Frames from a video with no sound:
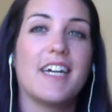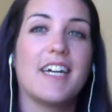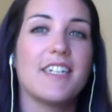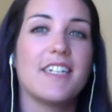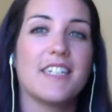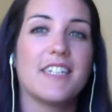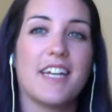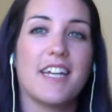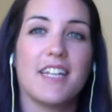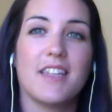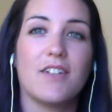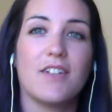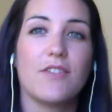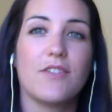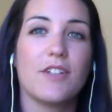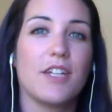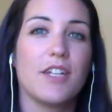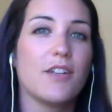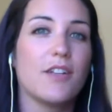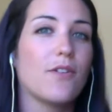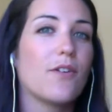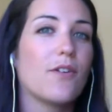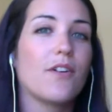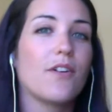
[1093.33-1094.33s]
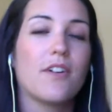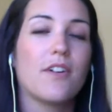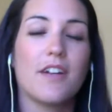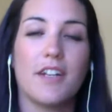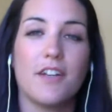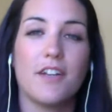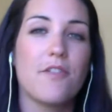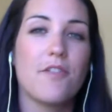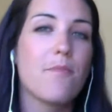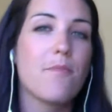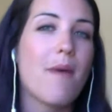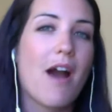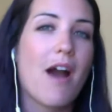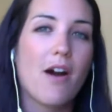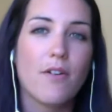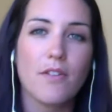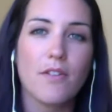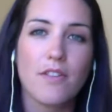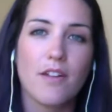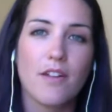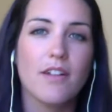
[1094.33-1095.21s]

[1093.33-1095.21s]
undiluted or in your mouth